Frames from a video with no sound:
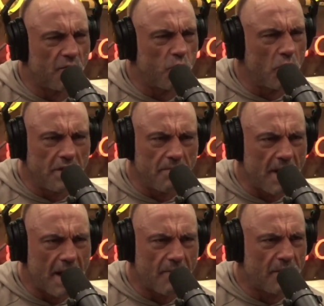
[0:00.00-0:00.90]
of woolly
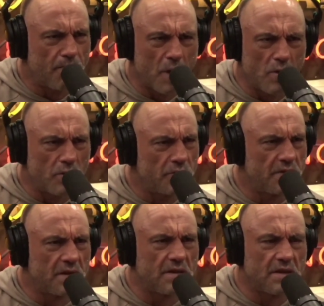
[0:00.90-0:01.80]
mammoth
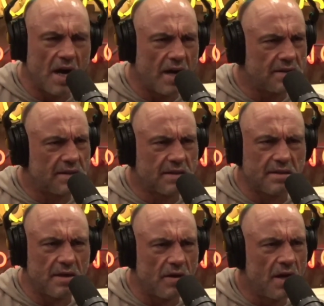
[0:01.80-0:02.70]
bones and
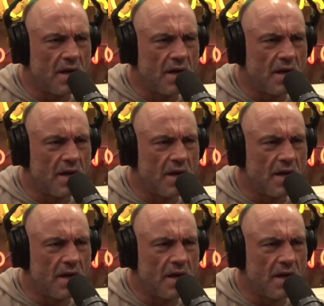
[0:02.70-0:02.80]
tusks and